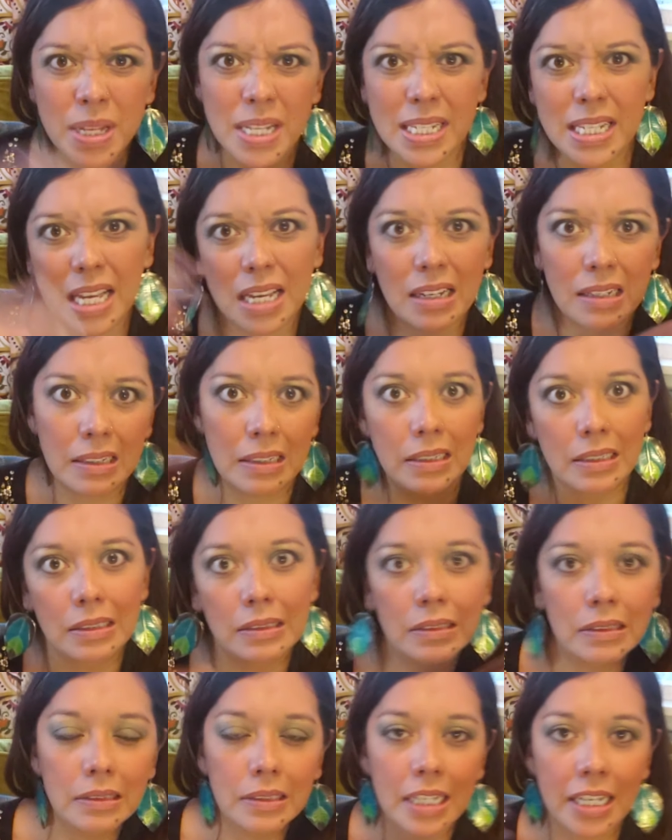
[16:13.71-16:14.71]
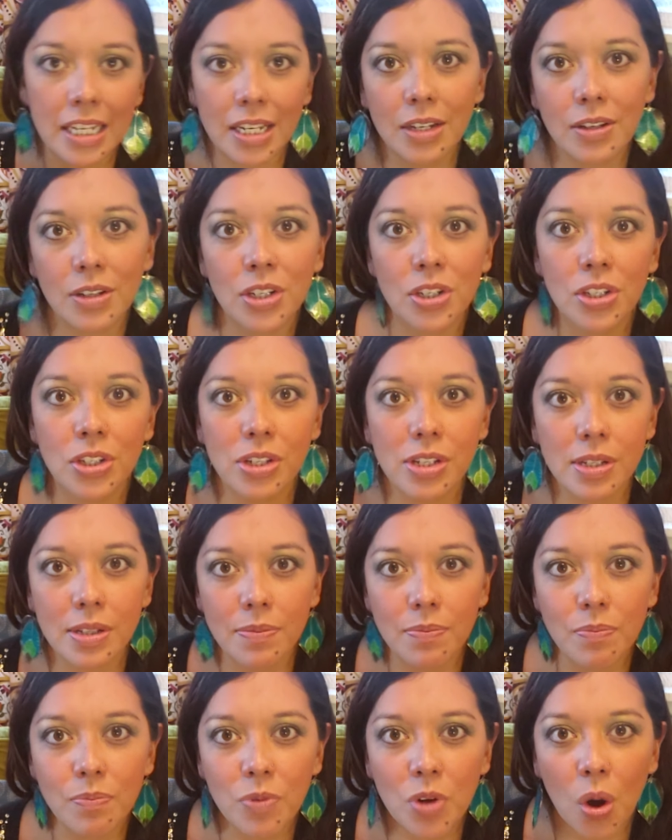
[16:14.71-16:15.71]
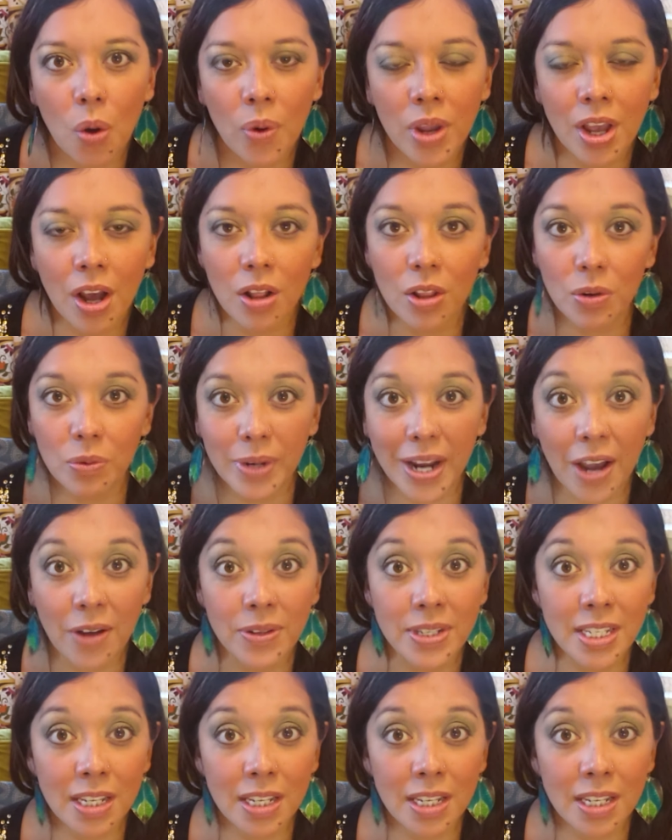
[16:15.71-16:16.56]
it's like all like going all around.